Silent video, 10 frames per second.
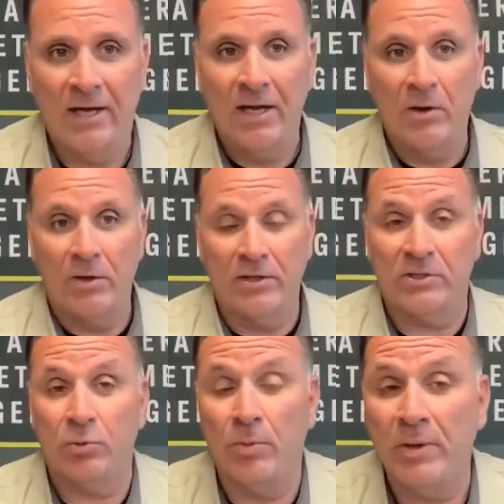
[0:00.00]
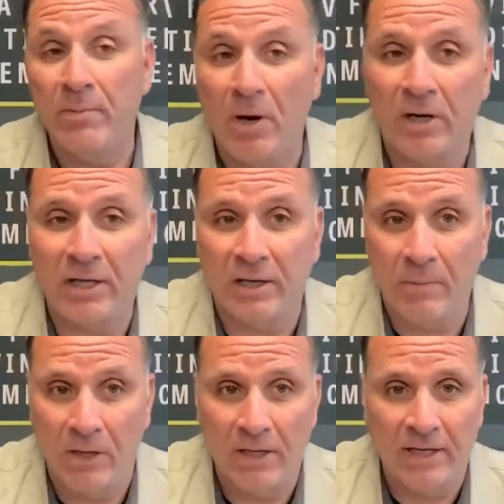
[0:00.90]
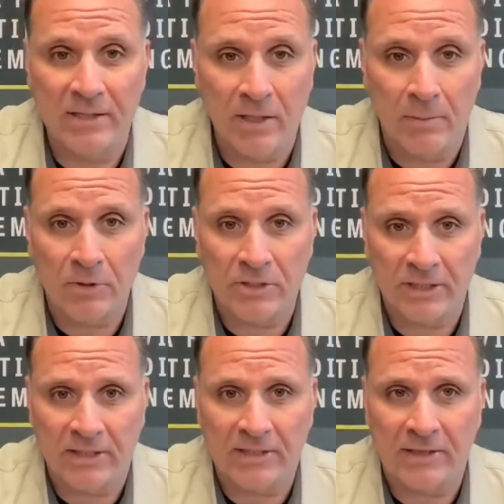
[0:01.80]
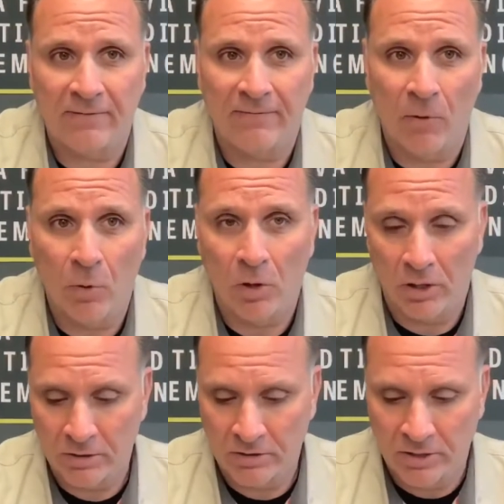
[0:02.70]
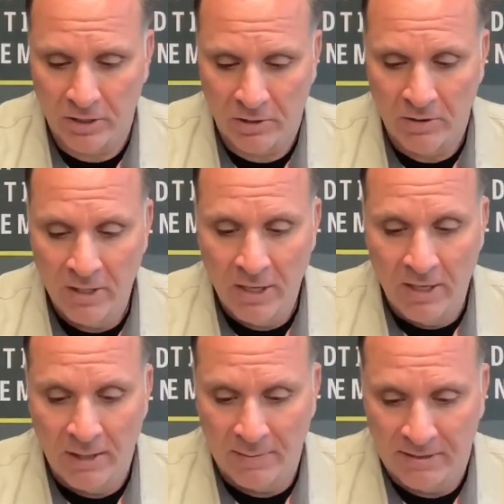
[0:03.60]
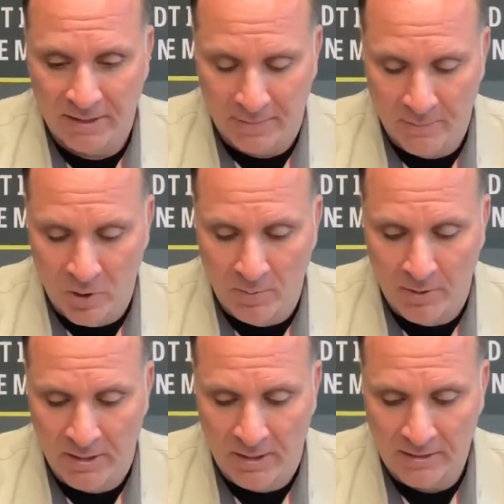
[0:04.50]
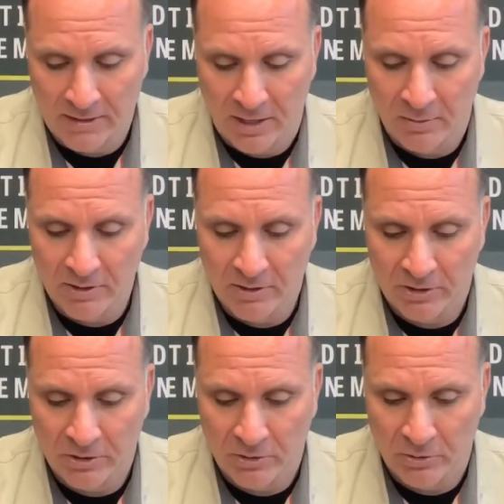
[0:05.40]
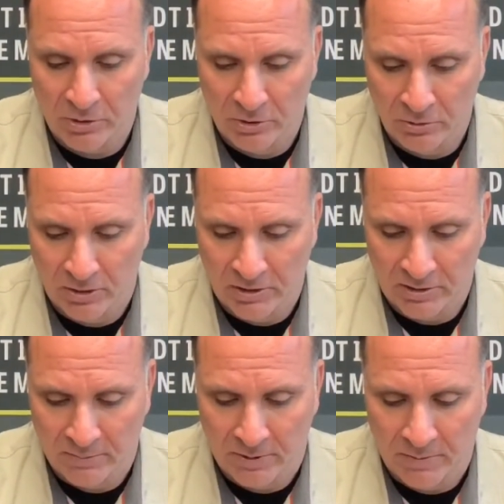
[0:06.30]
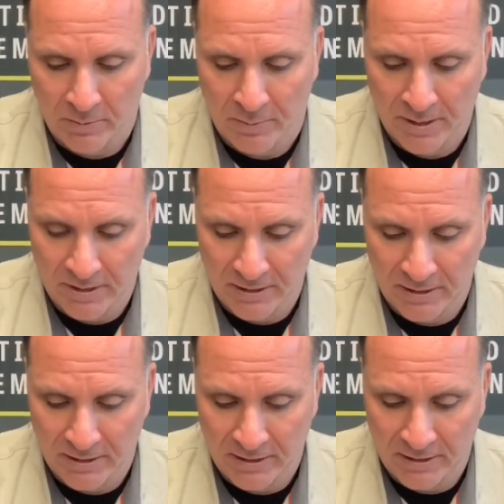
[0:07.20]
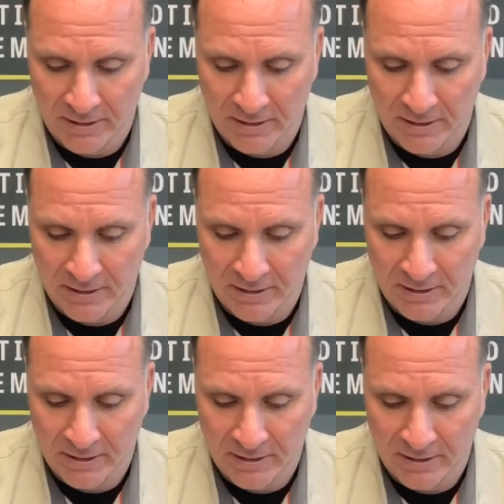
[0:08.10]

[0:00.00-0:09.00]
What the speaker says: this will be Marketing Mondays number 64. So let me take a moment, as I always do, to get some people pinged in to the room,